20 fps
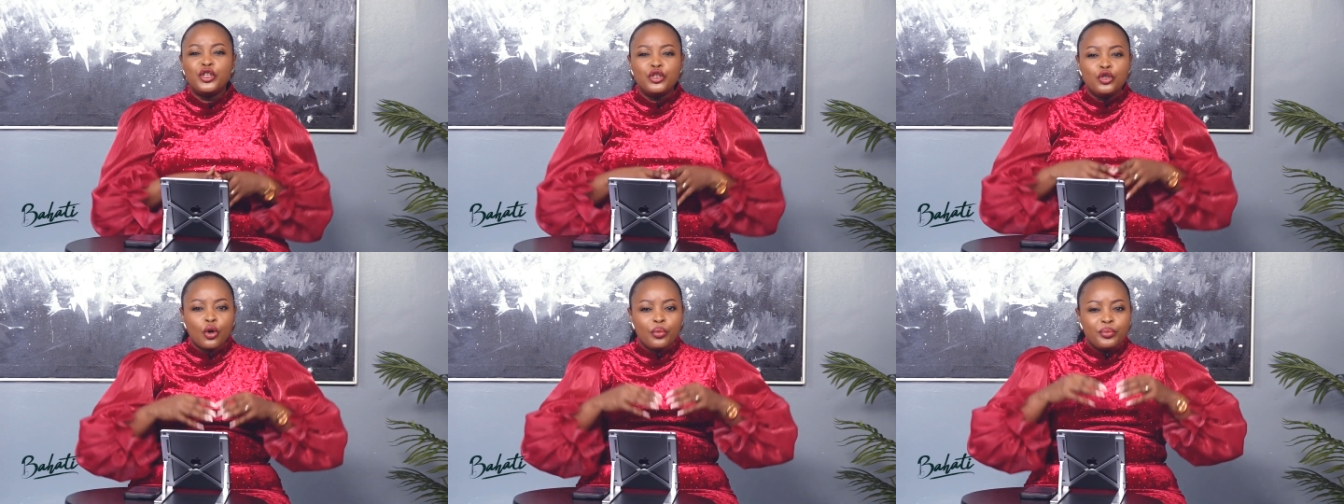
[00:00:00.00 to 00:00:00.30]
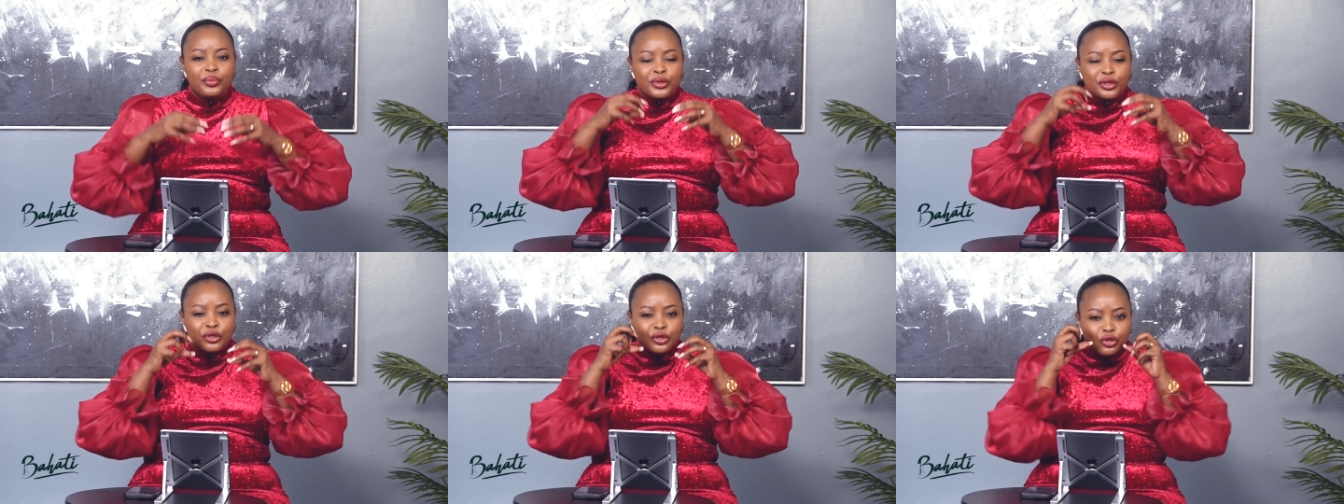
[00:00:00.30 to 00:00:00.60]

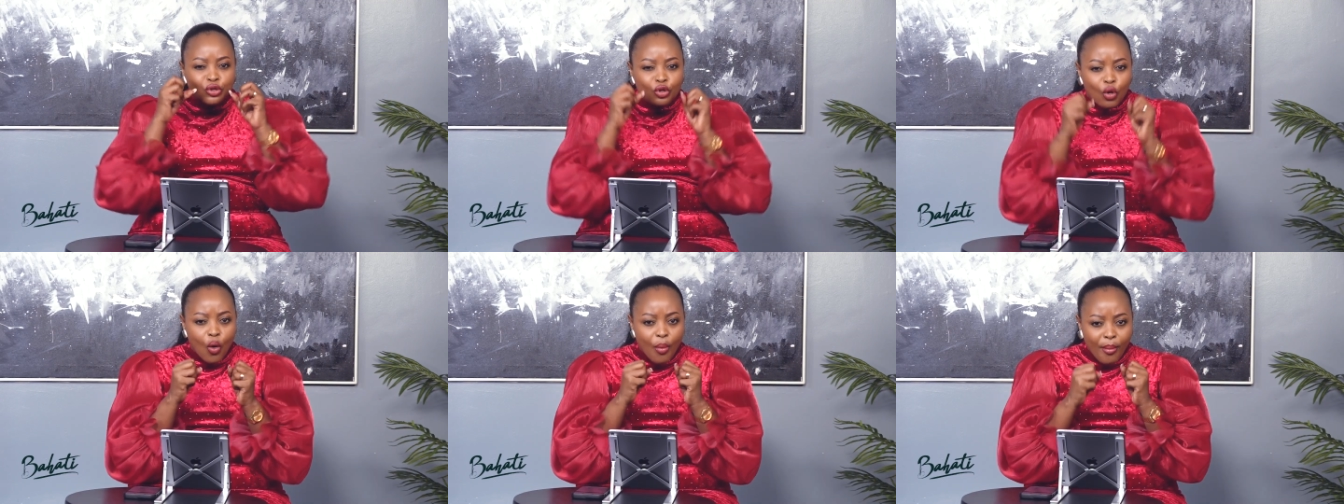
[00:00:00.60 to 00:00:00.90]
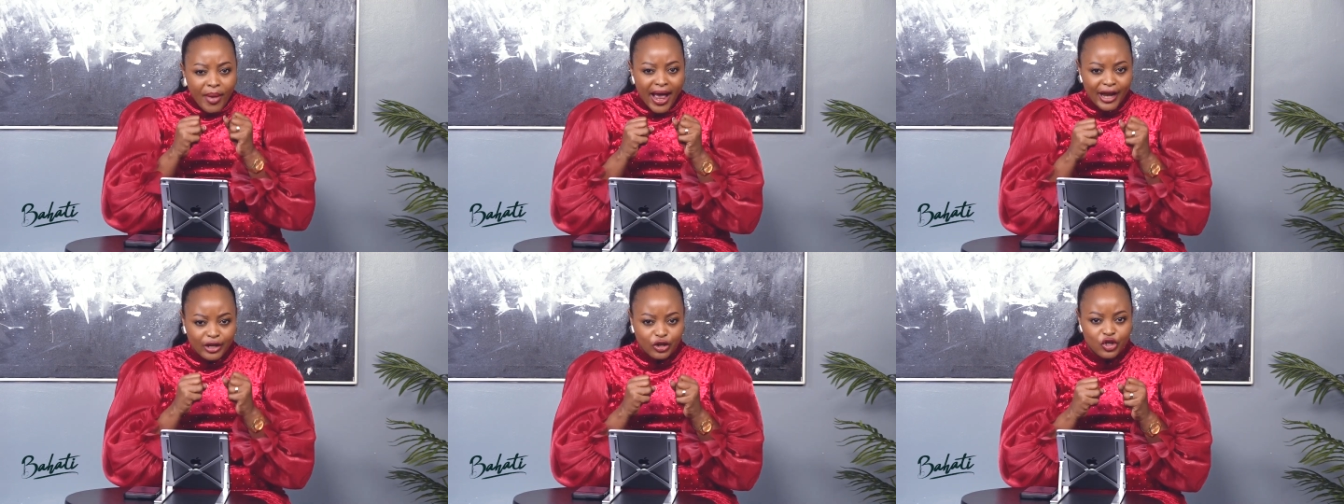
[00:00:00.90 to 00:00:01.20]
job so
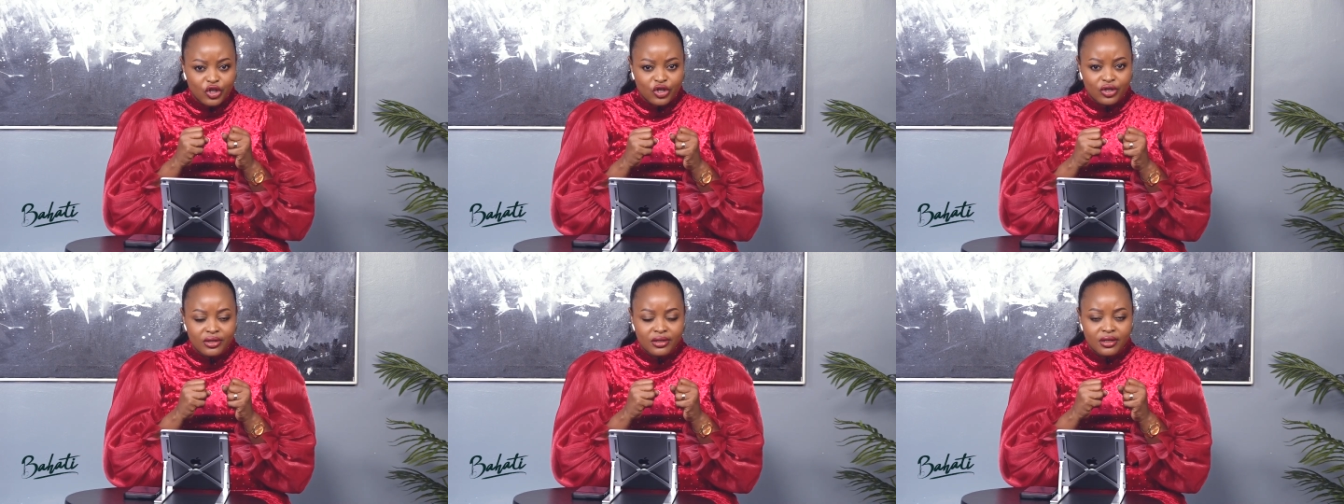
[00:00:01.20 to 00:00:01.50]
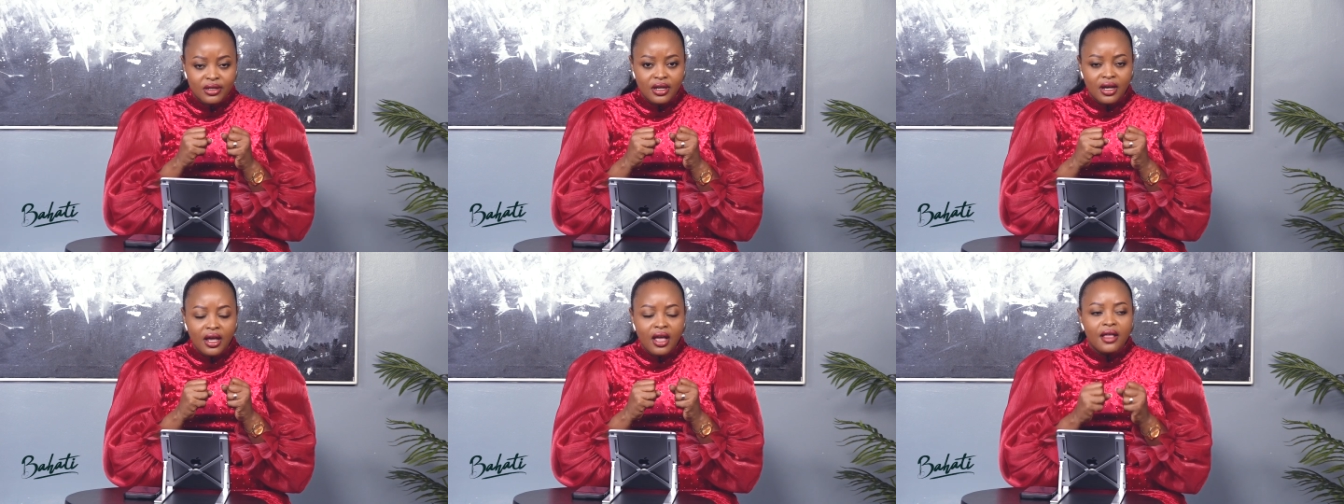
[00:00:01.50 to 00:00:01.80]
much
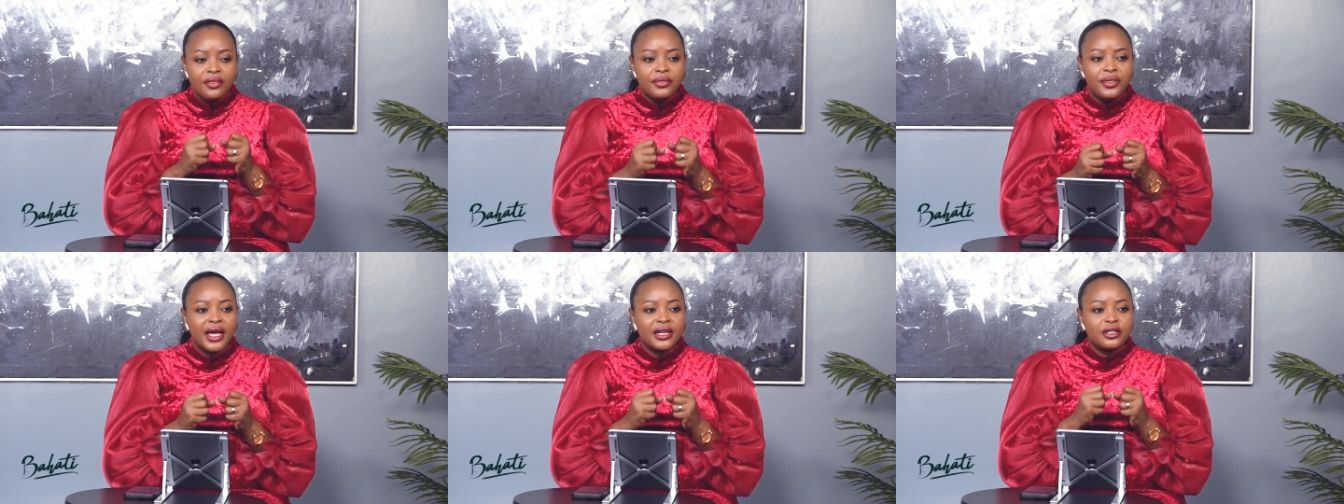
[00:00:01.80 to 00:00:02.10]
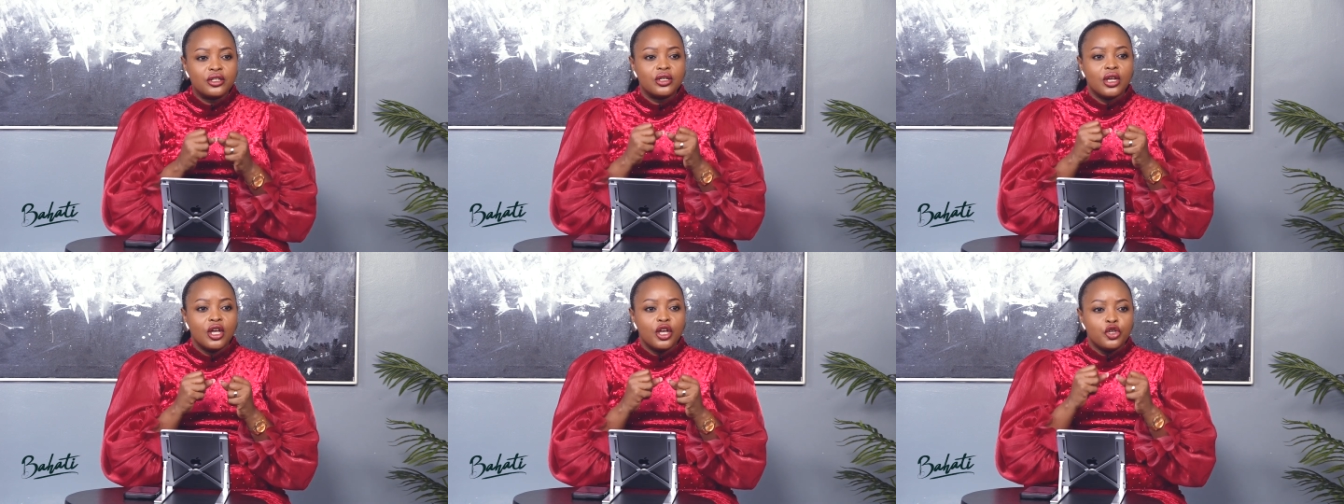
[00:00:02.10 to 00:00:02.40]
that